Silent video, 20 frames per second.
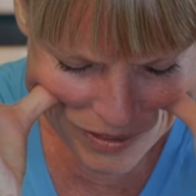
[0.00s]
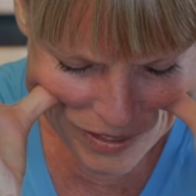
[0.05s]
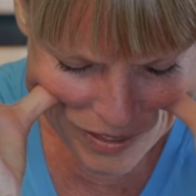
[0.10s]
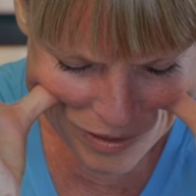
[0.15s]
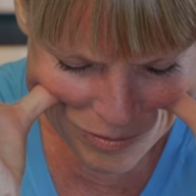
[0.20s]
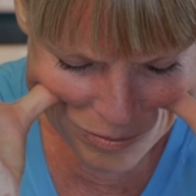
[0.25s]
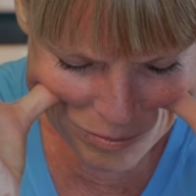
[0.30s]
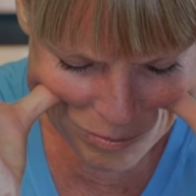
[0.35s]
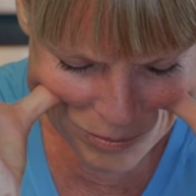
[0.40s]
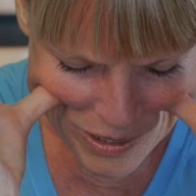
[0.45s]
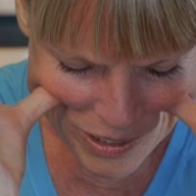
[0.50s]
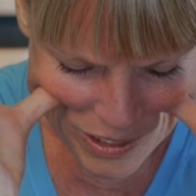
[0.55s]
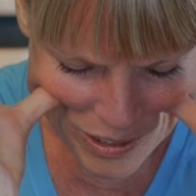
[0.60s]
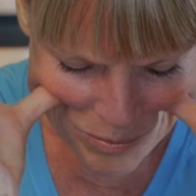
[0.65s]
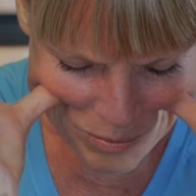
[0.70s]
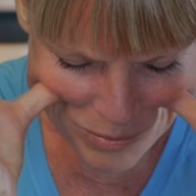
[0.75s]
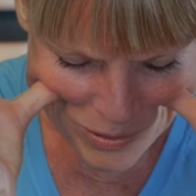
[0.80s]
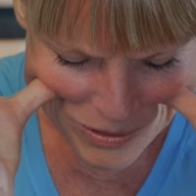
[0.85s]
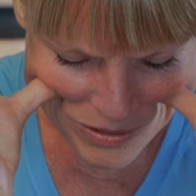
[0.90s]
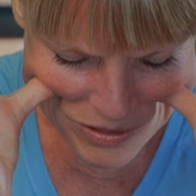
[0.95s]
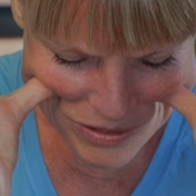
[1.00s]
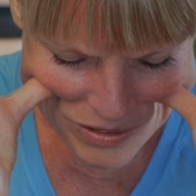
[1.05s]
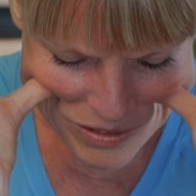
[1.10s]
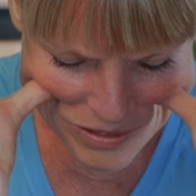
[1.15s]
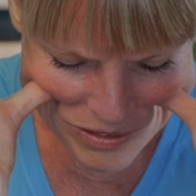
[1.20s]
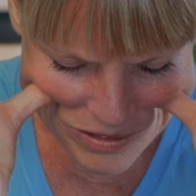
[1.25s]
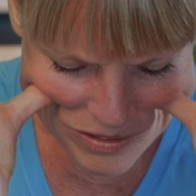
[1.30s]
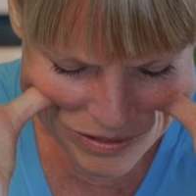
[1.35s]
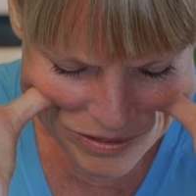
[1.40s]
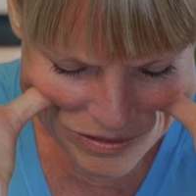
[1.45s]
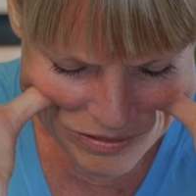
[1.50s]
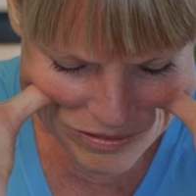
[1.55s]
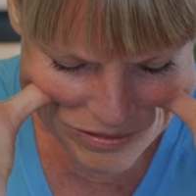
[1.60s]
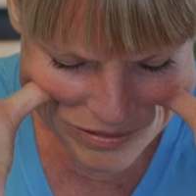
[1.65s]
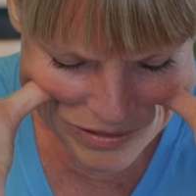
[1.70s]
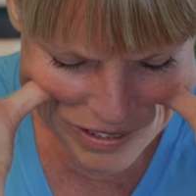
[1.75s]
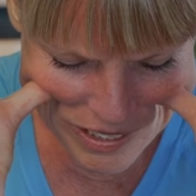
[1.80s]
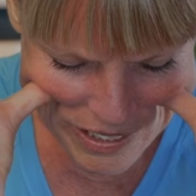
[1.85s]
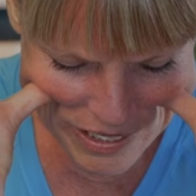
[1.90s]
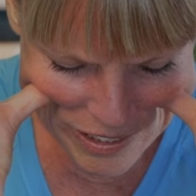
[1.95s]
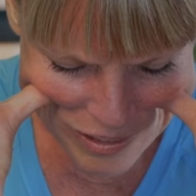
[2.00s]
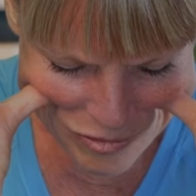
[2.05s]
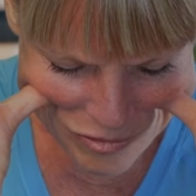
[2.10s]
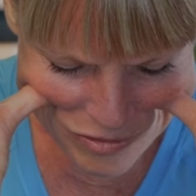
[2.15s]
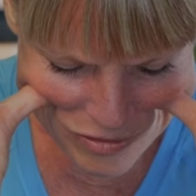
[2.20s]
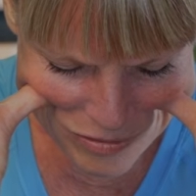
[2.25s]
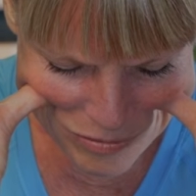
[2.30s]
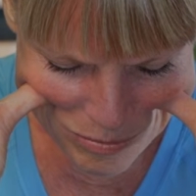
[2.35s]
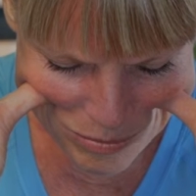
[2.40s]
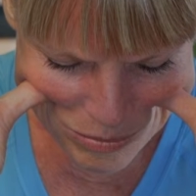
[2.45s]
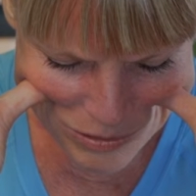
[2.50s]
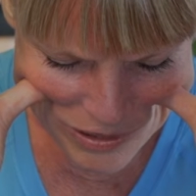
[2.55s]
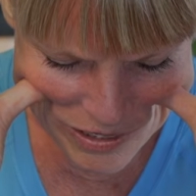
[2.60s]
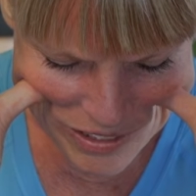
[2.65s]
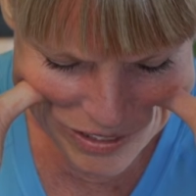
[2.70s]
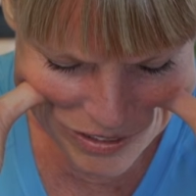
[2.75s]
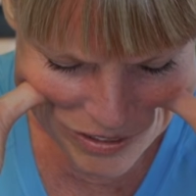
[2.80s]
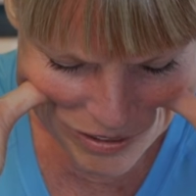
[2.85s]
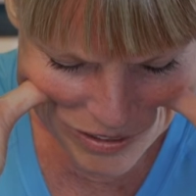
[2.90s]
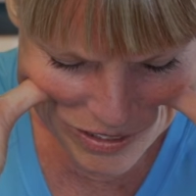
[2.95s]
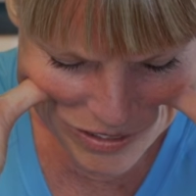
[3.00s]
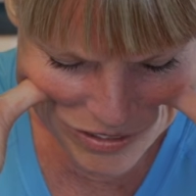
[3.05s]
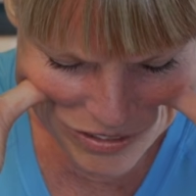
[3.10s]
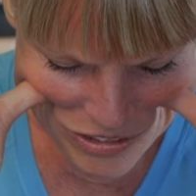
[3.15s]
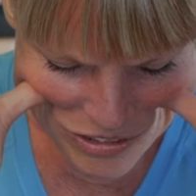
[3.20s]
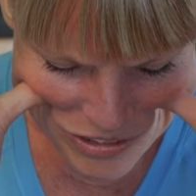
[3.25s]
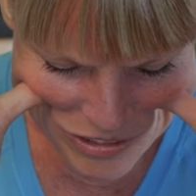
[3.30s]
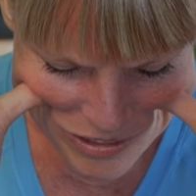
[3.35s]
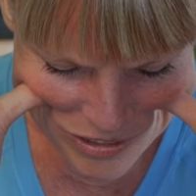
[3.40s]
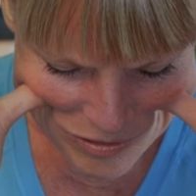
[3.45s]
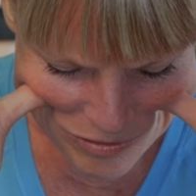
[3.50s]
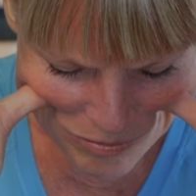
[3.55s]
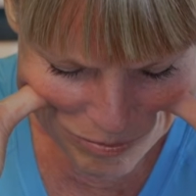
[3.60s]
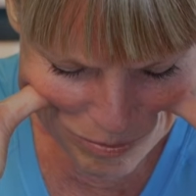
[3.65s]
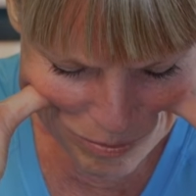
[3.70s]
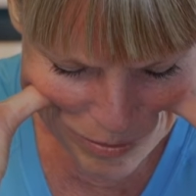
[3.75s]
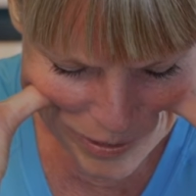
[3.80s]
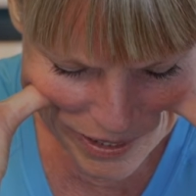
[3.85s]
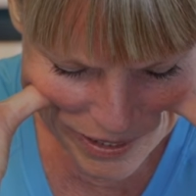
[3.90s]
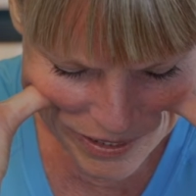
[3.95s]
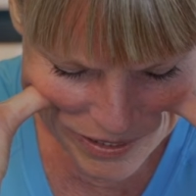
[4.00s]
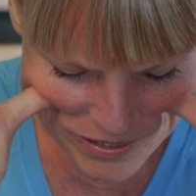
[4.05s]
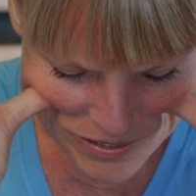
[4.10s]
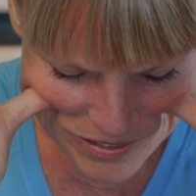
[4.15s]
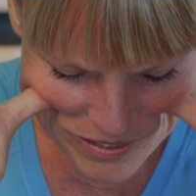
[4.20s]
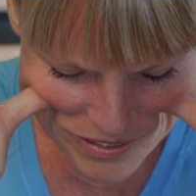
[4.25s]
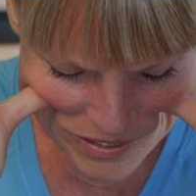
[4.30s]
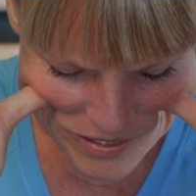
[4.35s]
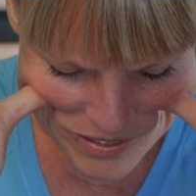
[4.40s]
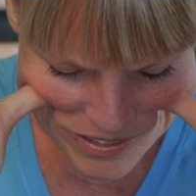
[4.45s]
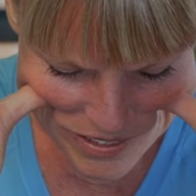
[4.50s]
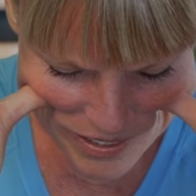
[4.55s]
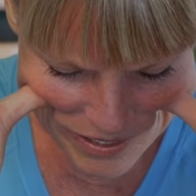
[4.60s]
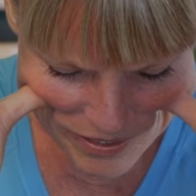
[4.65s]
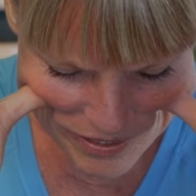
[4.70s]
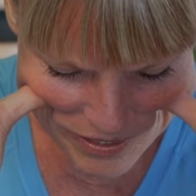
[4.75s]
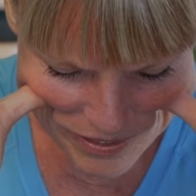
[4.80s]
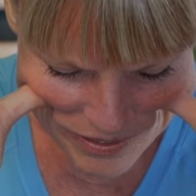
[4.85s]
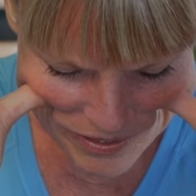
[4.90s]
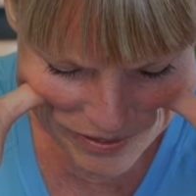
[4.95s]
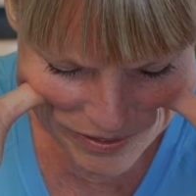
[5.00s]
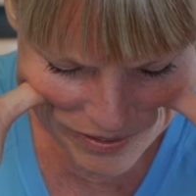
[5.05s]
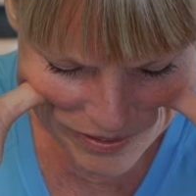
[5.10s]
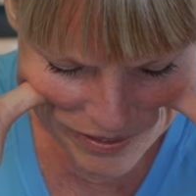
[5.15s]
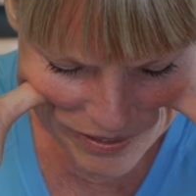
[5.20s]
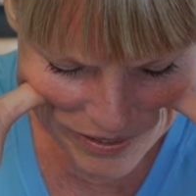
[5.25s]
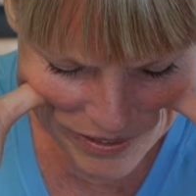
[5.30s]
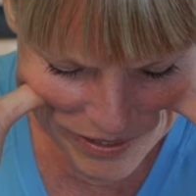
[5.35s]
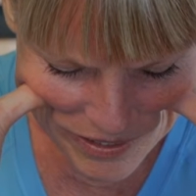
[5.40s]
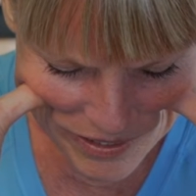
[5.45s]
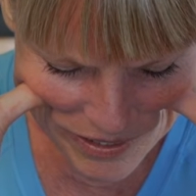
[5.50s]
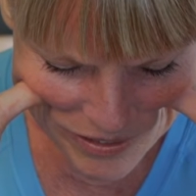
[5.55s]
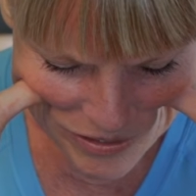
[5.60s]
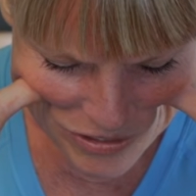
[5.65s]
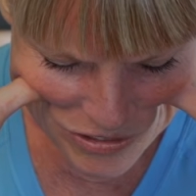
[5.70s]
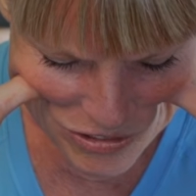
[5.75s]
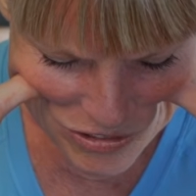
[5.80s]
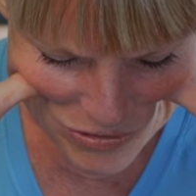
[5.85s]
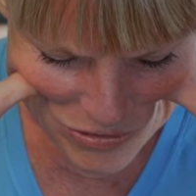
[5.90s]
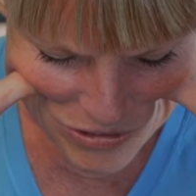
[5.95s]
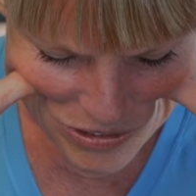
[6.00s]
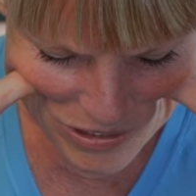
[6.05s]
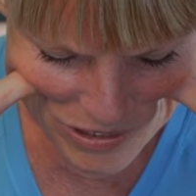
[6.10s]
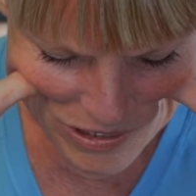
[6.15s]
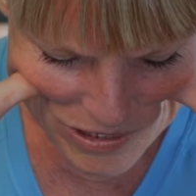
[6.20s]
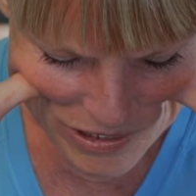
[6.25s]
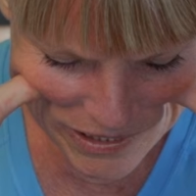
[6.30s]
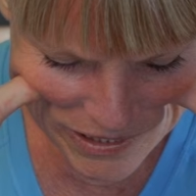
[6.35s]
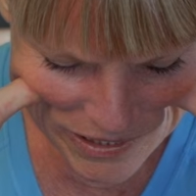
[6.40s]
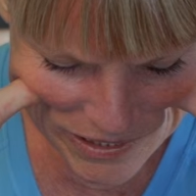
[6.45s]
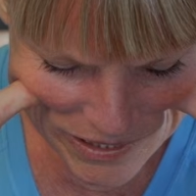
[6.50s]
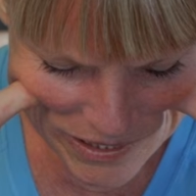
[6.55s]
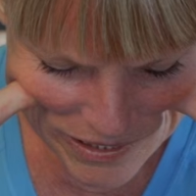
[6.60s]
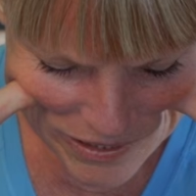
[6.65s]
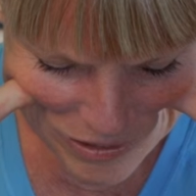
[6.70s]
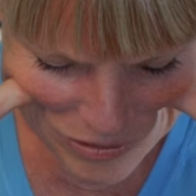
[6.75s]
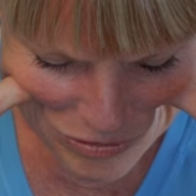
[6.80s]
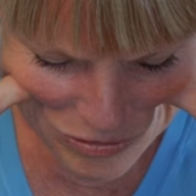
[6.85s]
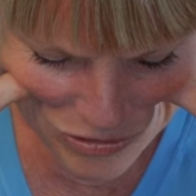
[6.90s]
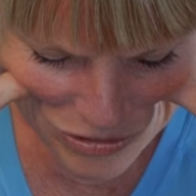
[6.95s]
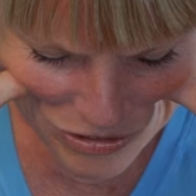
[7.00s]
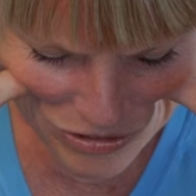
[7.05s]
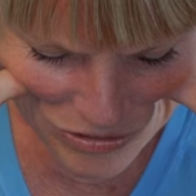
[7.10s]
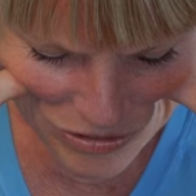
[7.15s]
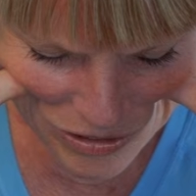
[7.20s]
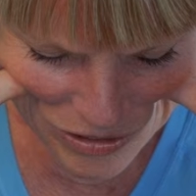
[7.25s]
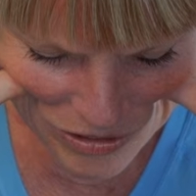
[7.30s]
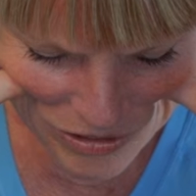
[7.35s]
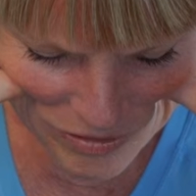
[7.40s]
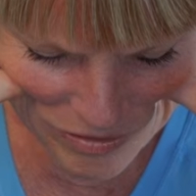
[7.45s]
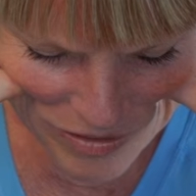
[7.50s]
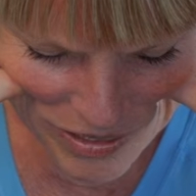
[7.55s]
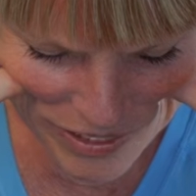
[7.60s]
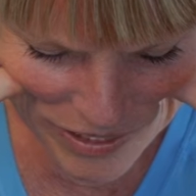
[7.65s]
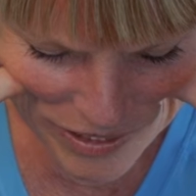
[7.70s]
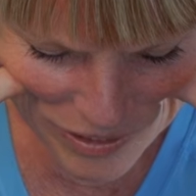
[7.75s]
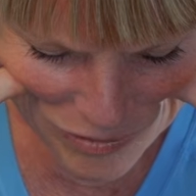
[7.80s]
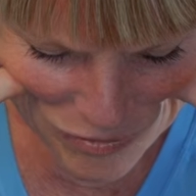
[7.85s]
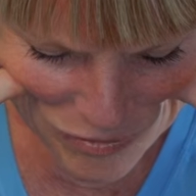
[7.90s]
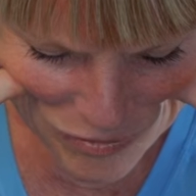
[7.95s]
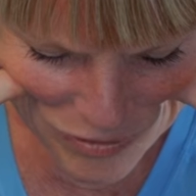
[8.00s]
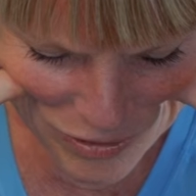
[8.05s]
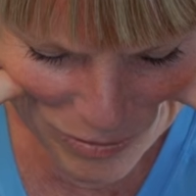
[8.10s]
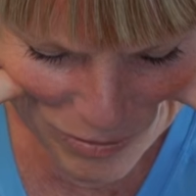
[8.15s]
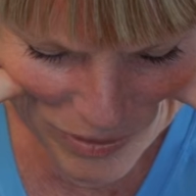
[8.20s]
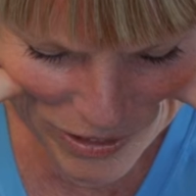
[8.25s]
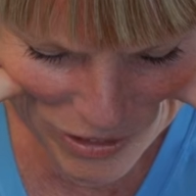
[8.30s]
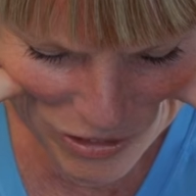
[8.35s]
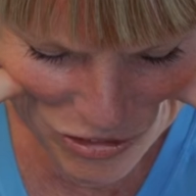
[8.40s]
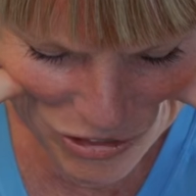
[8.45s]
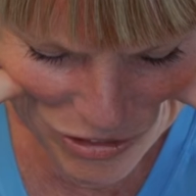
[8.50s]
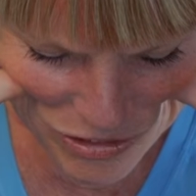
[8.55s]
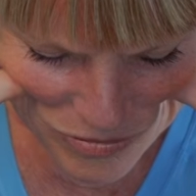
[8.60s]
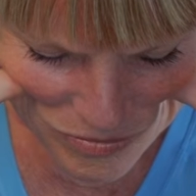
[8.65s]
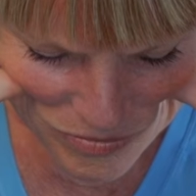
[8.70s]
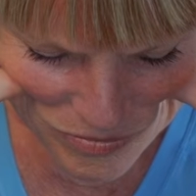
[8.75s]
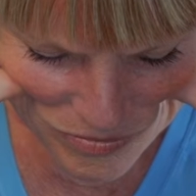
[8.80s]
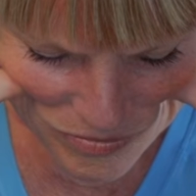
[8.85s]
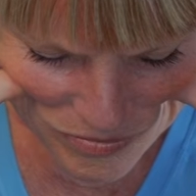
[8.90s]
and pump life, blood and oxygen back into this area and also clean out all of that inflammation.